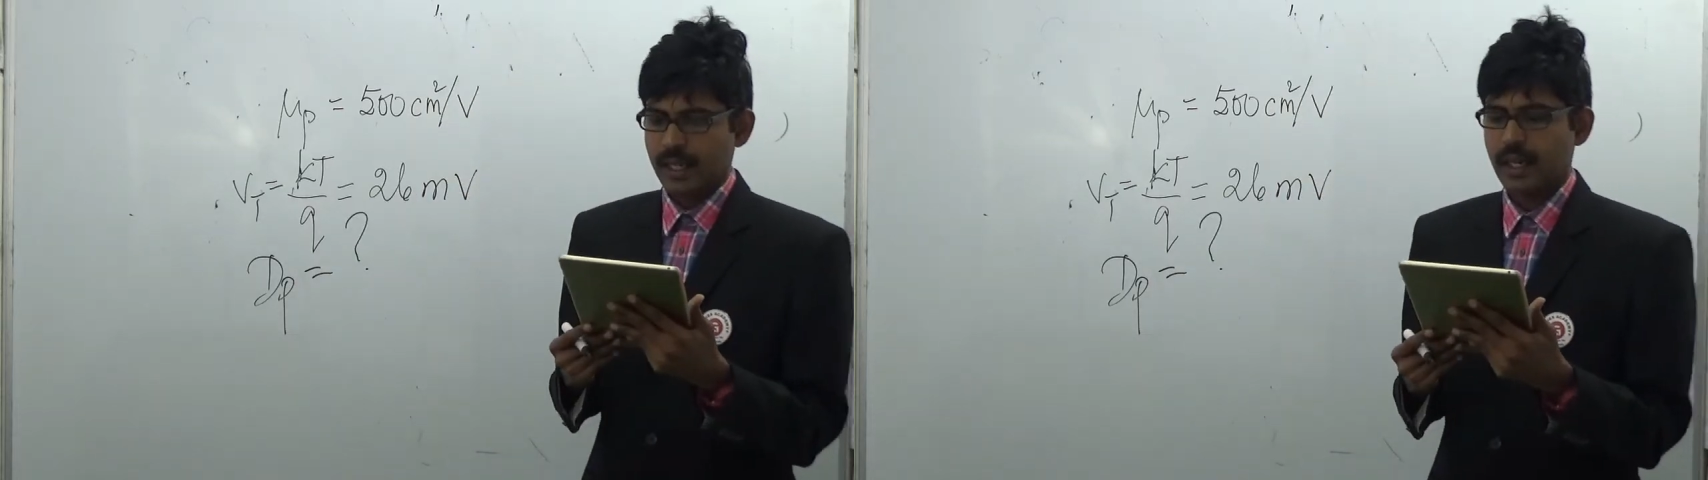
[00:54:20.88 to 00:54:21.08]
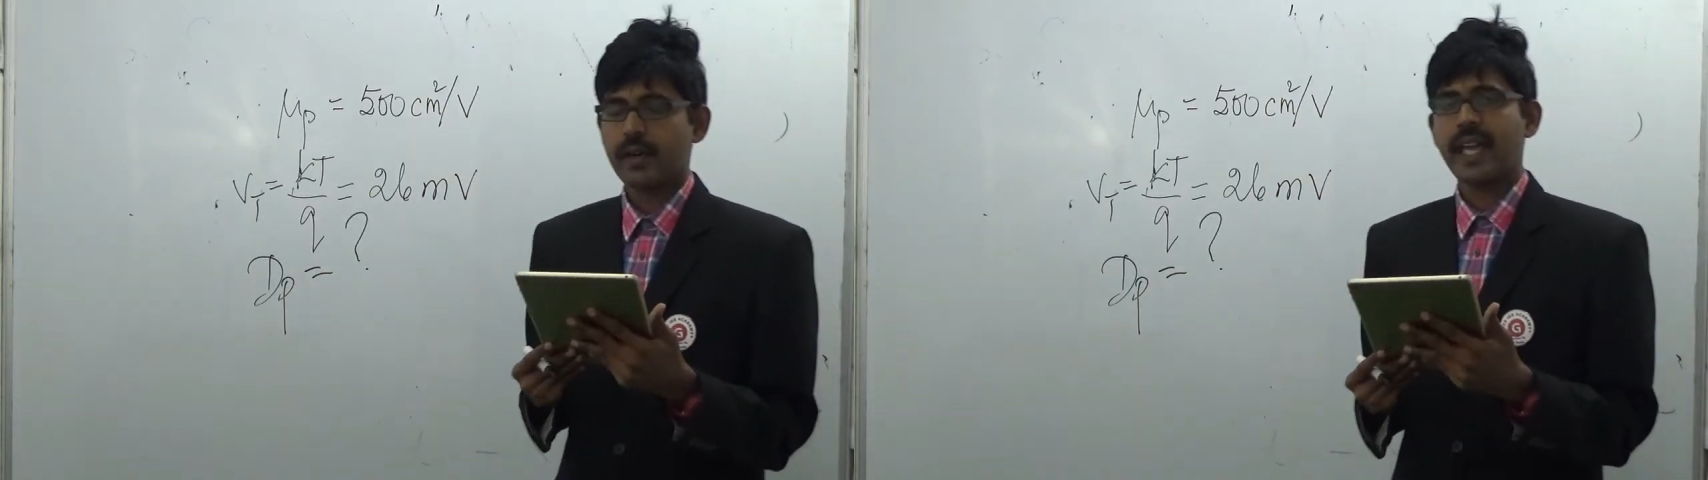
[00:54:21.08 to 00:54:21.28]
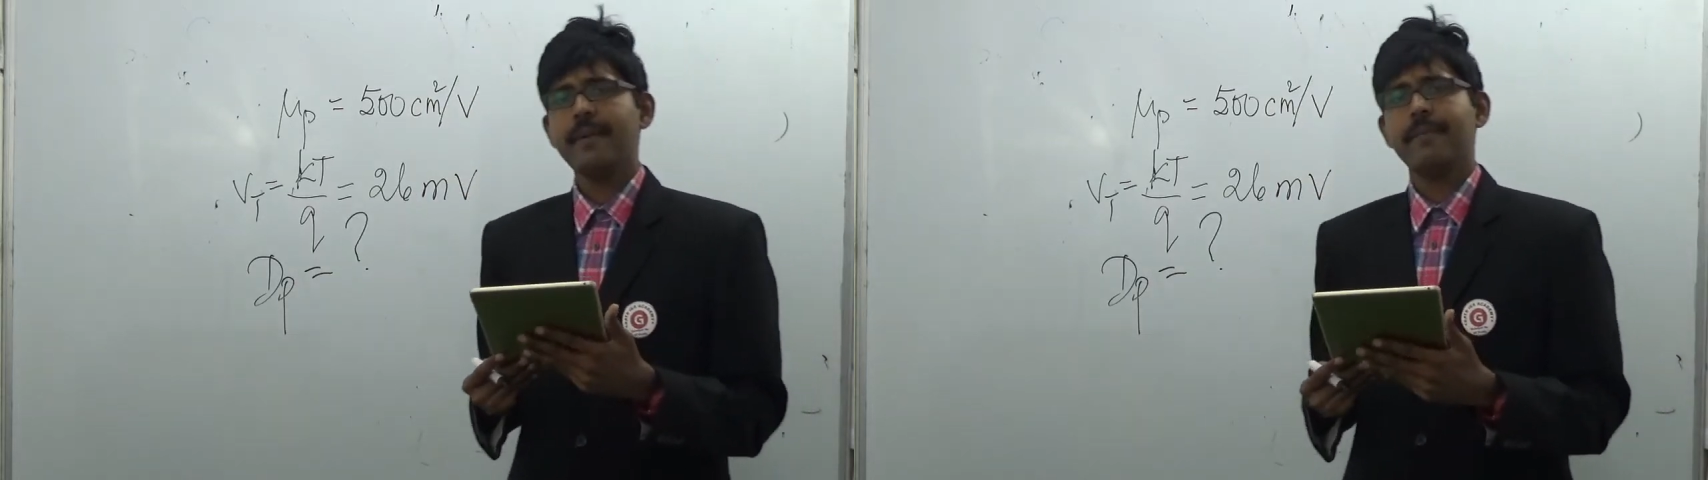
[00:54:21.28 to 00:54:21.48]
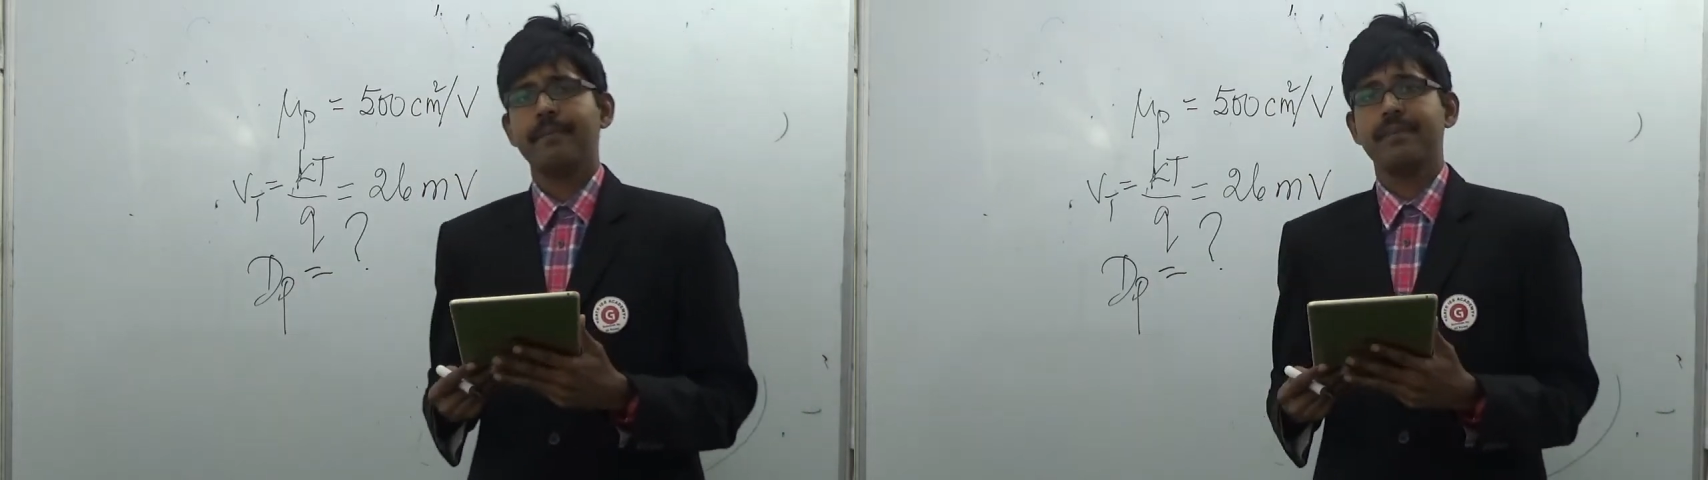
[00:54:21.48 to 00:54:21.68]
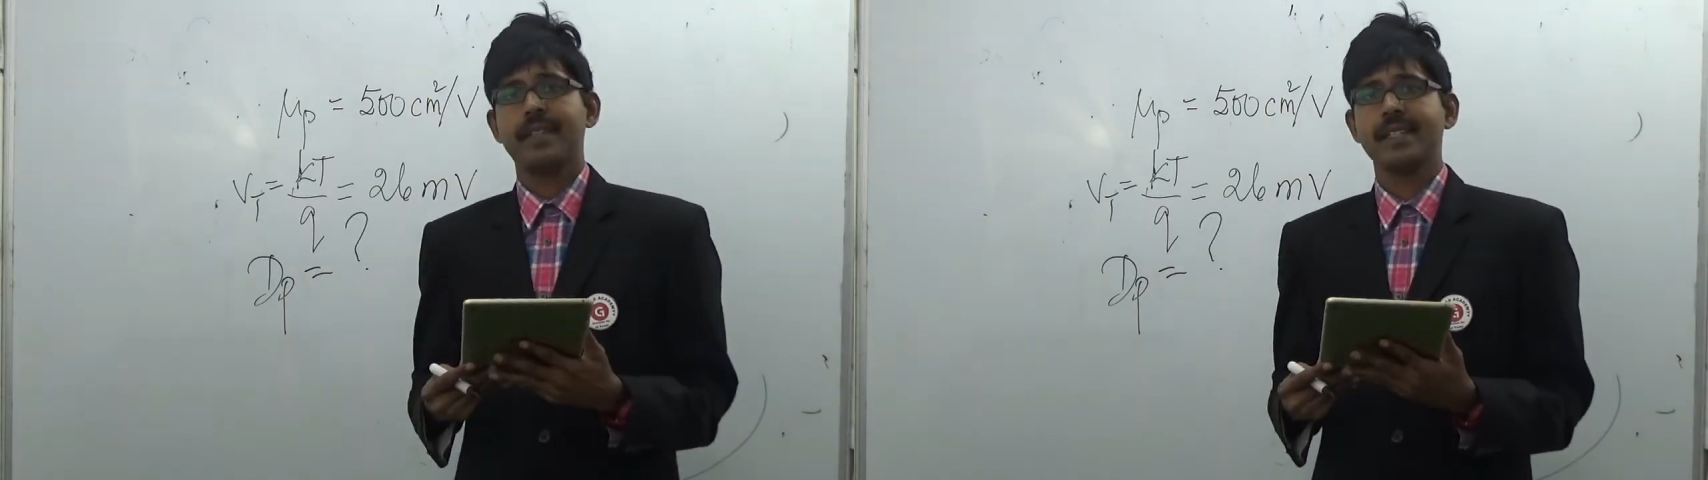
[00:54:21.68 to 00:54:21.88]
Okay,
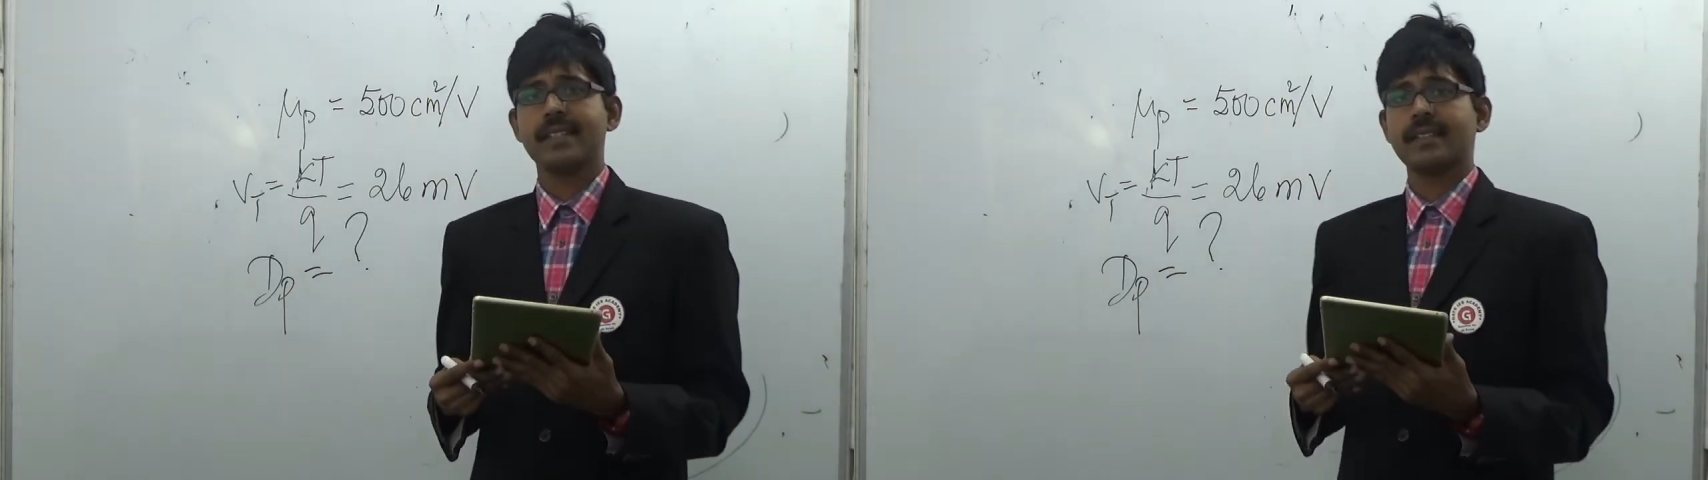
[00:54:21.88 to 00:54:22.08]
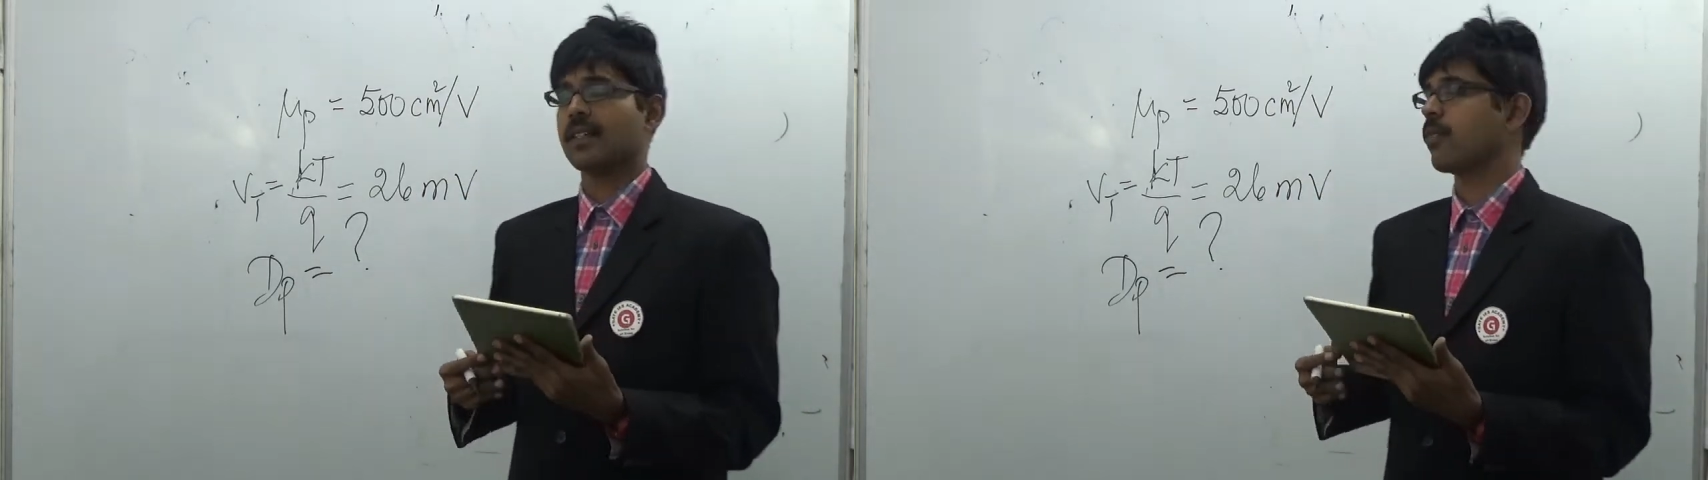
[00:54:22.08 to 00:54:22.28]
this is the